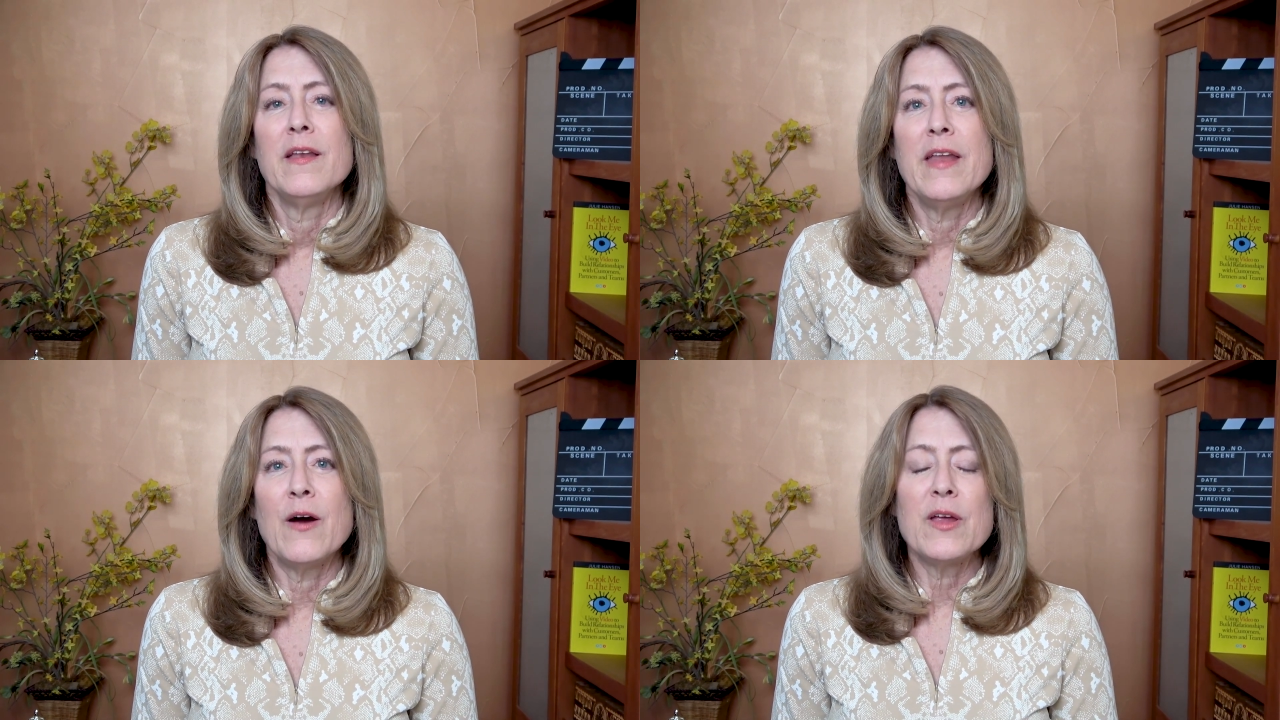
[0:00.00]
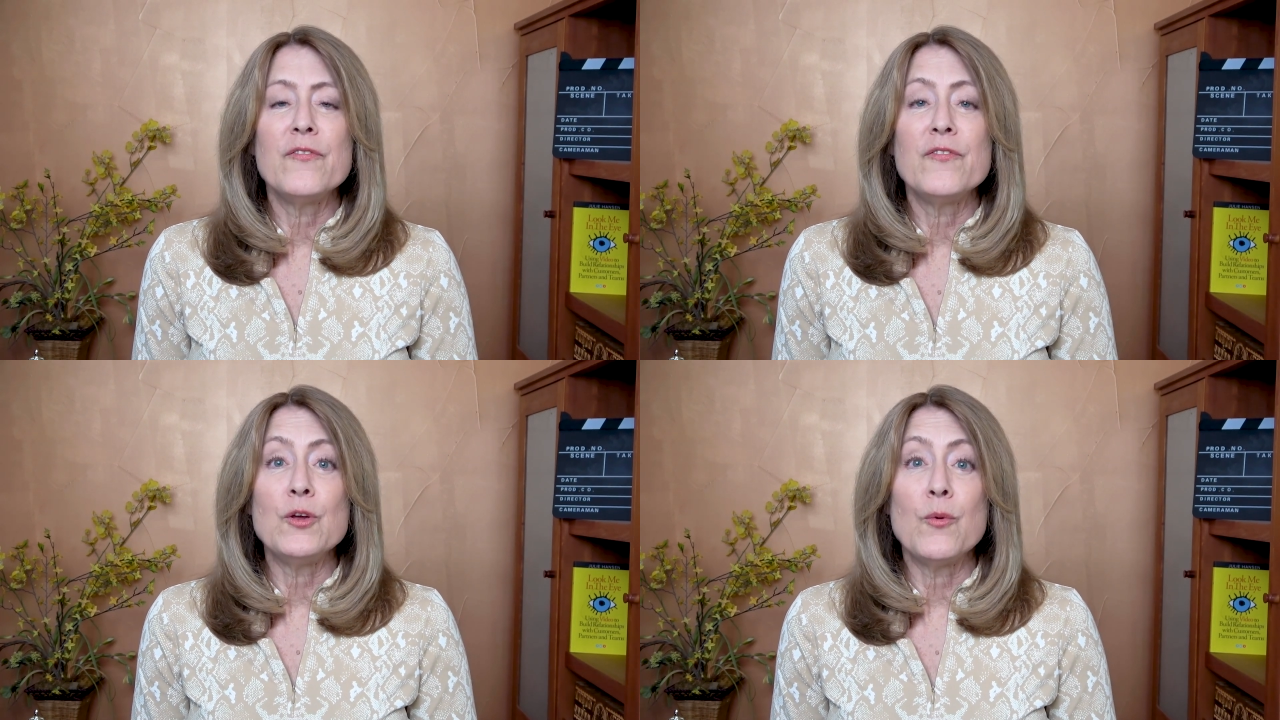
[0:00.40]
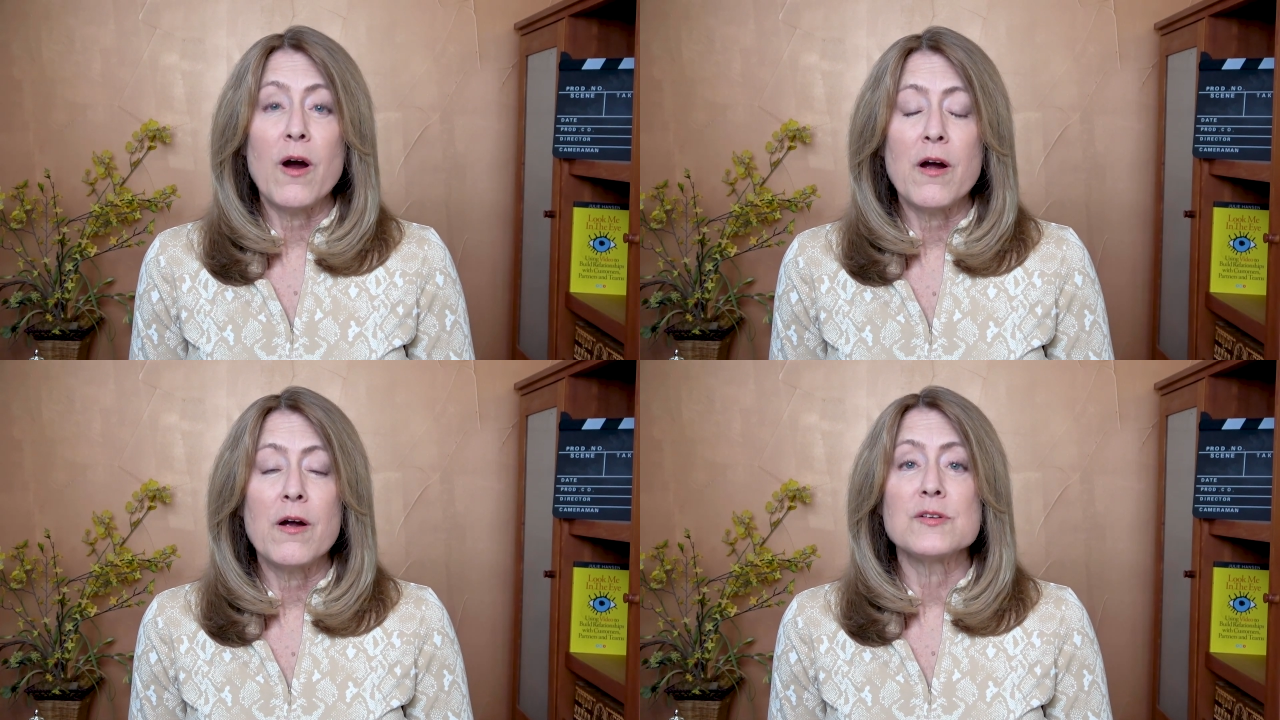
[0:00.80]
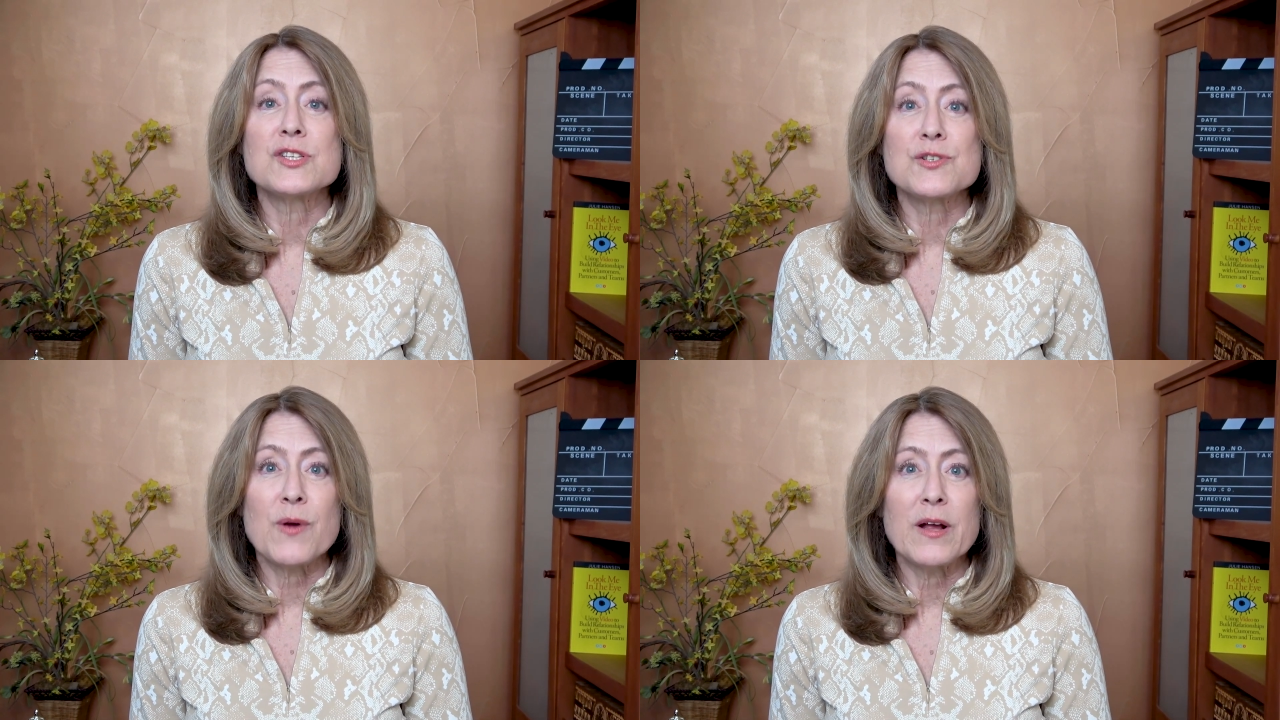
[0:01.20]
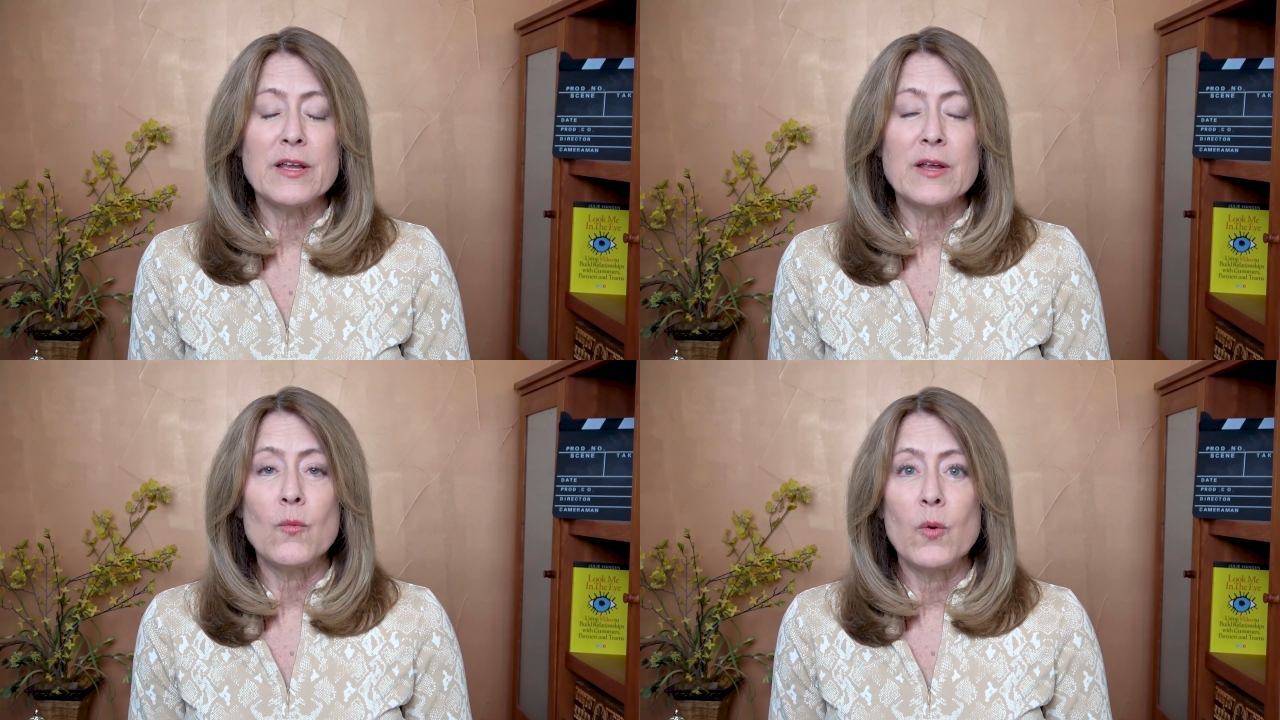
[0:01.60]
Now, if you are
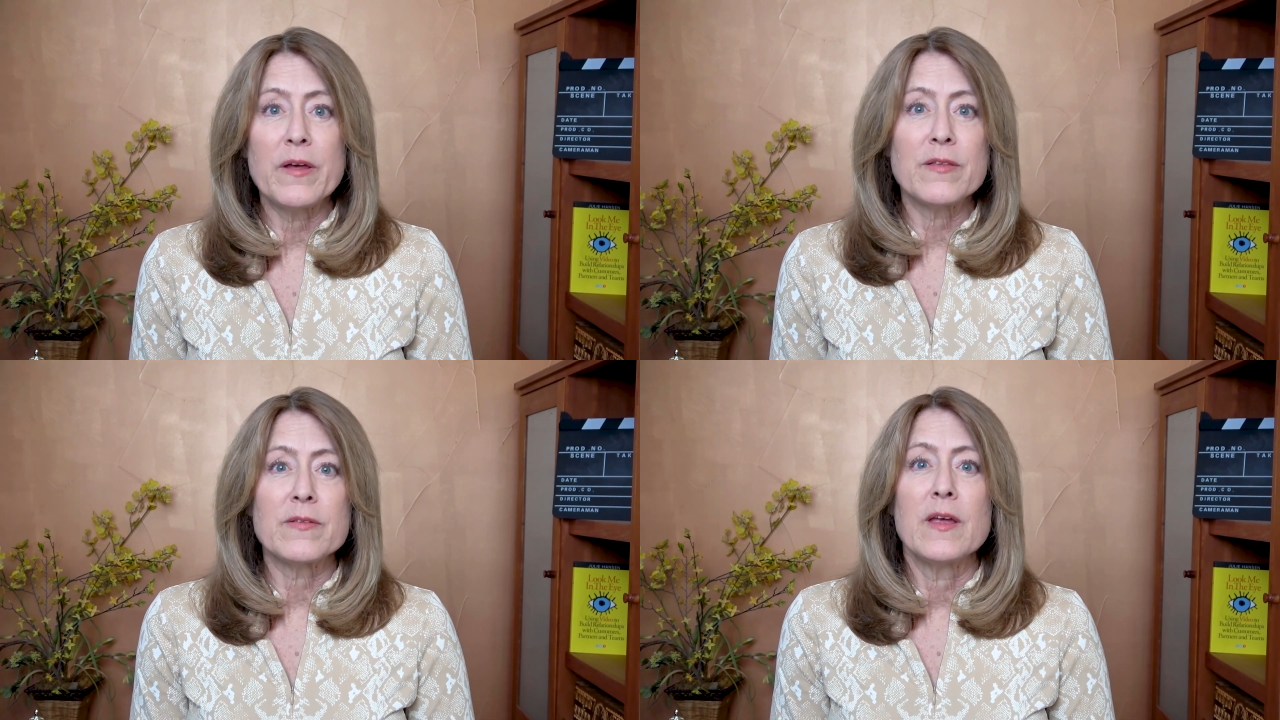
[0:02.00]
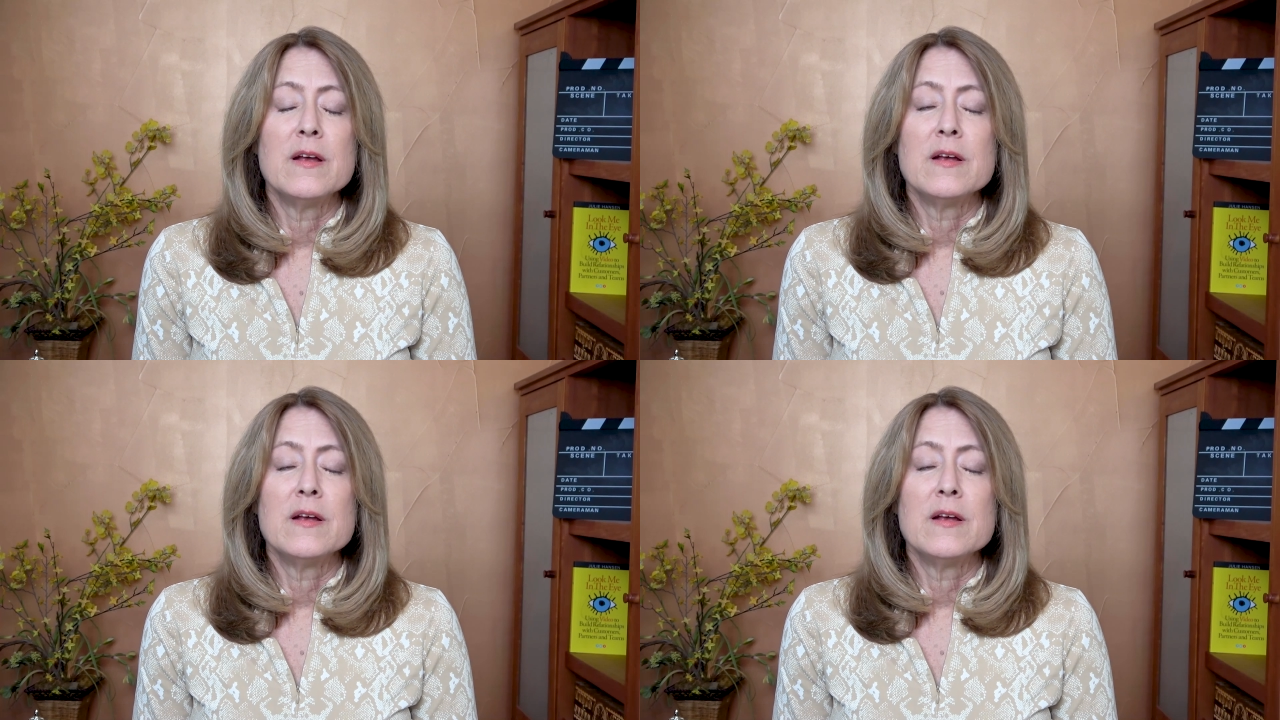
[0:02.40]
struggling with